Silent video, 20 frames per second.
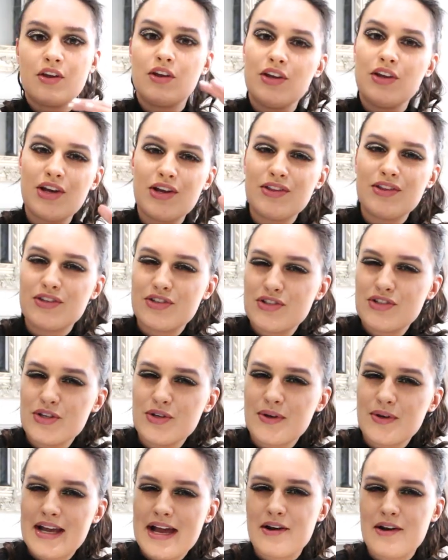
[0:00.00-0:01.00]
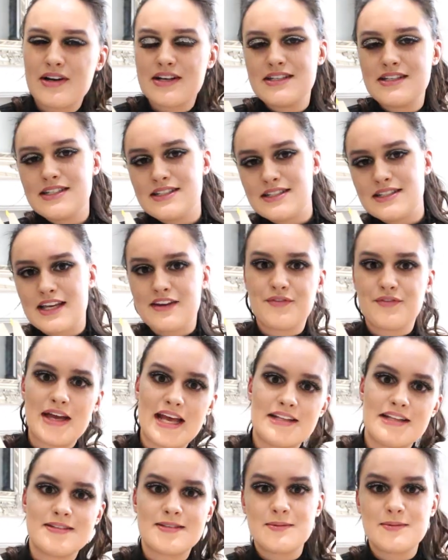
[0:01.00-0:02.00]
you know, the two characters have
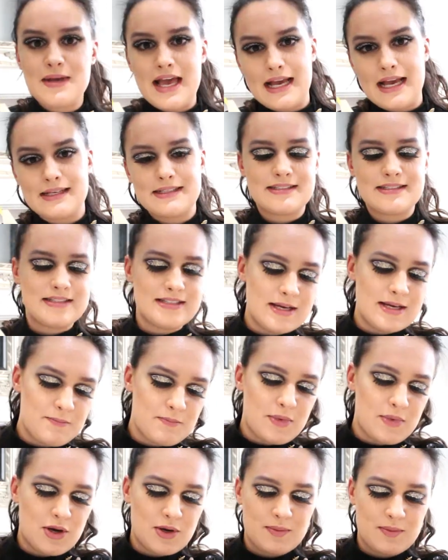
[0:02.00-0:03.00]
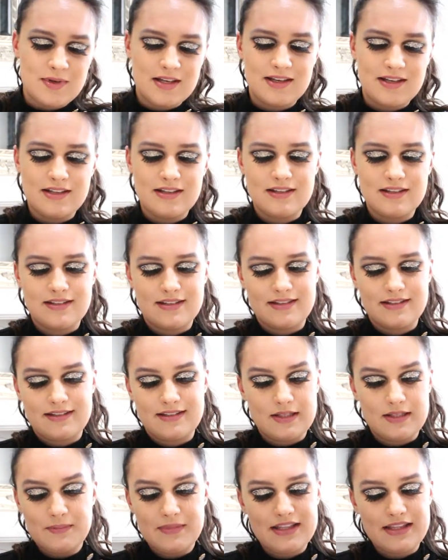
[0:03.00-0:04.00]
had some angsty moments and
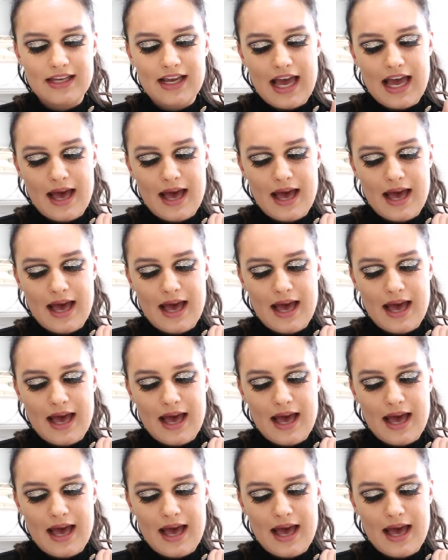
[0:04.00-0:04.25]
something